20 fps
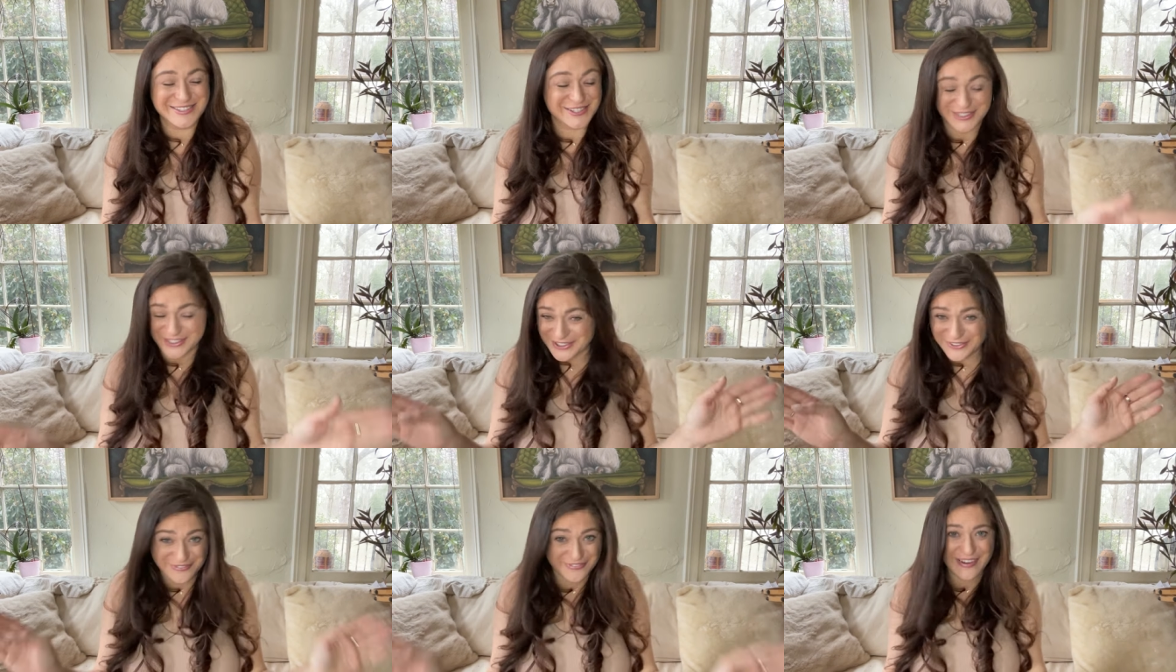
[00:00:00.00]
Are
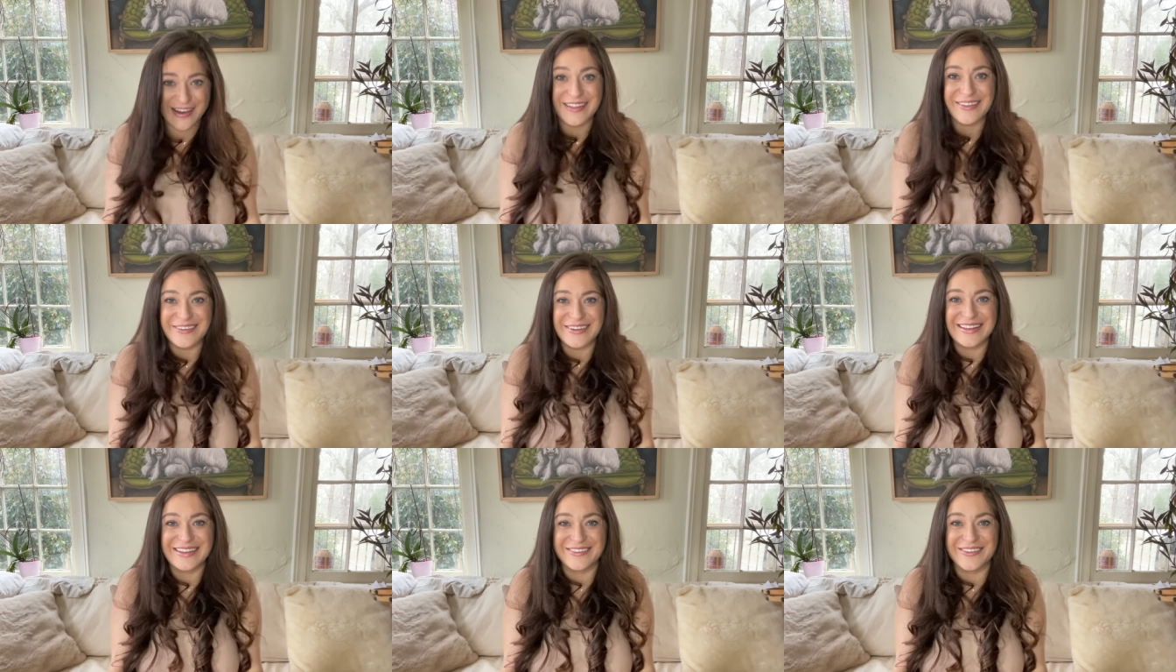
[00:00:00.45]
you
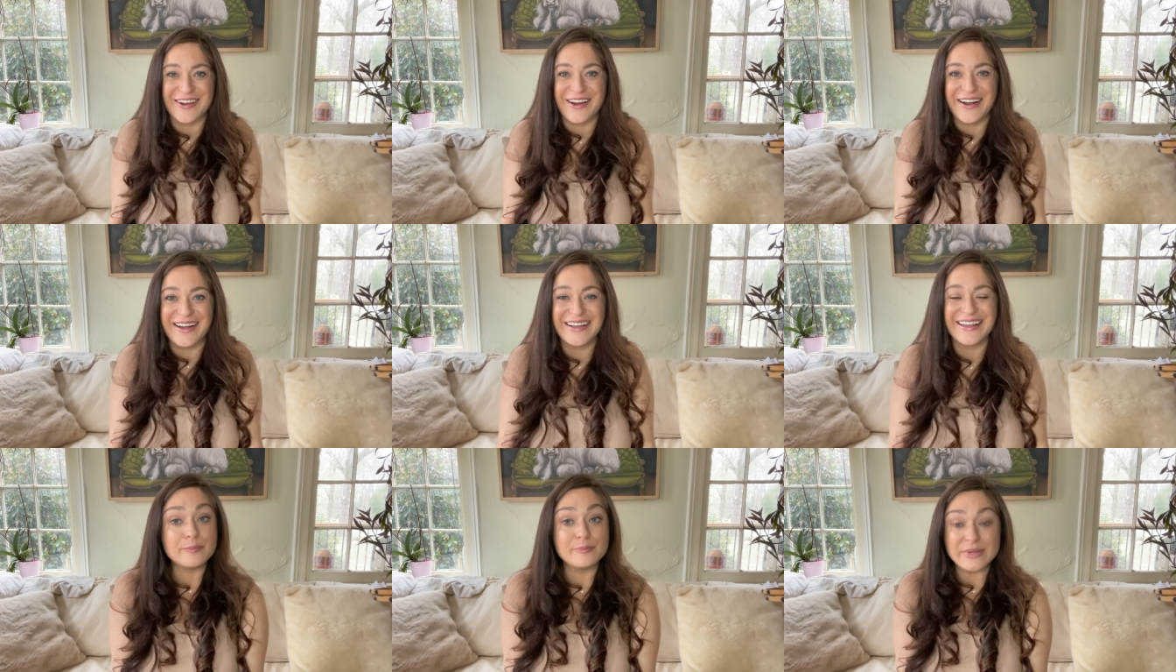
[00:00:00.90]
following
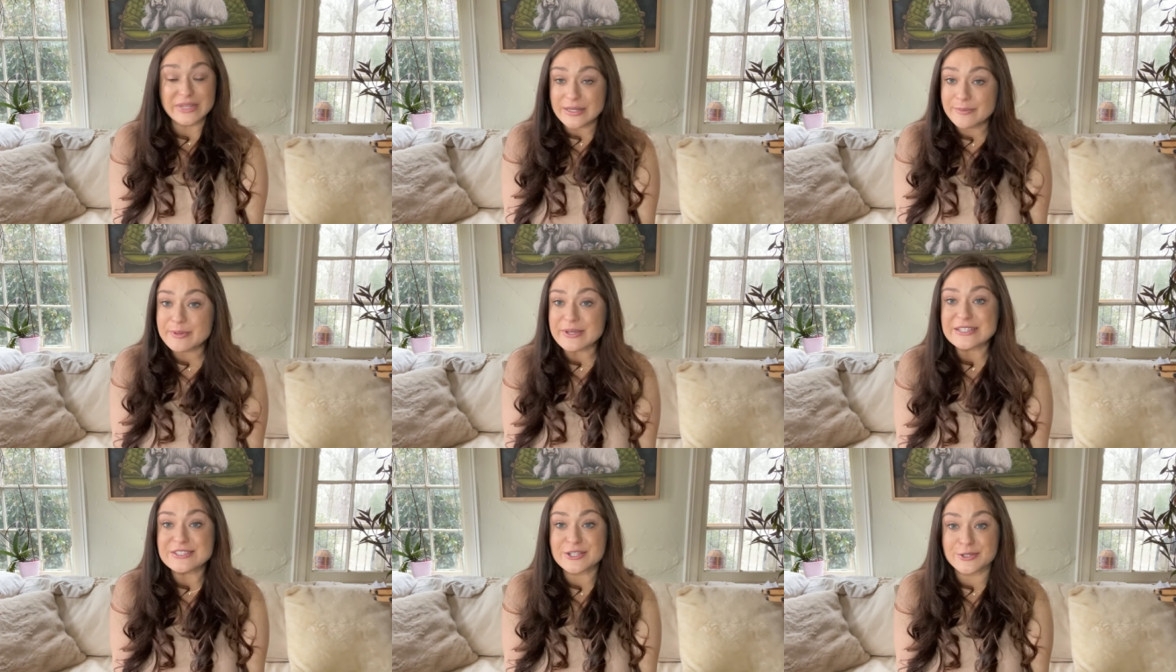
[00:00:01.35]
along? Mini
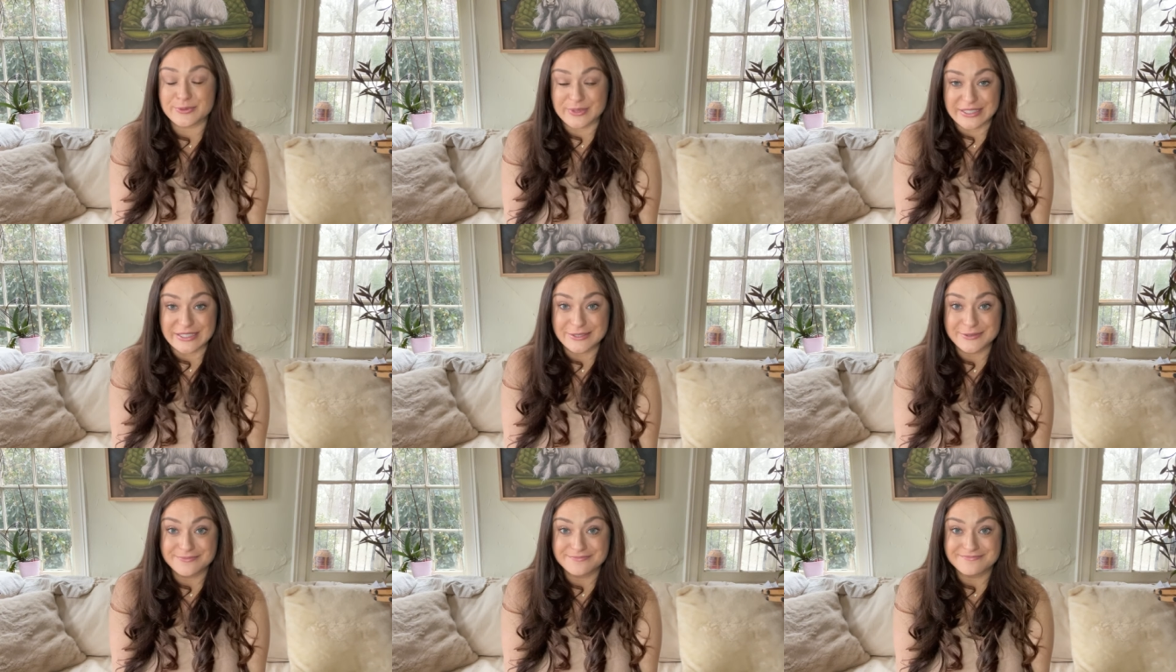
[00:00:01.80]
pigs are
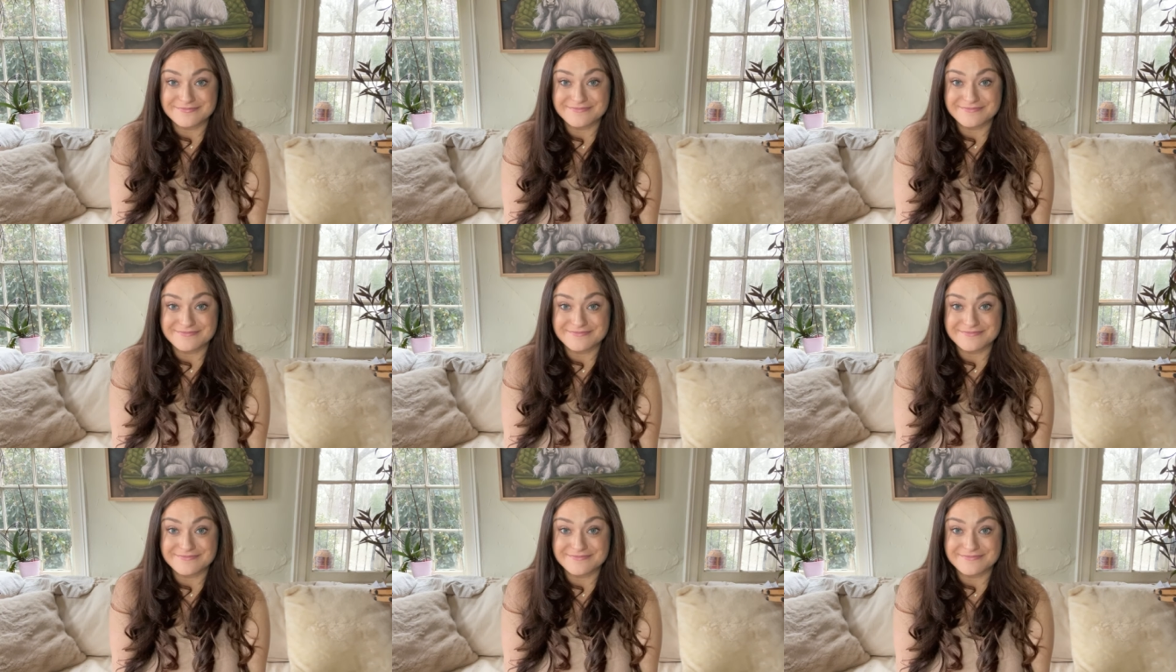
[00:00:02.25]
real.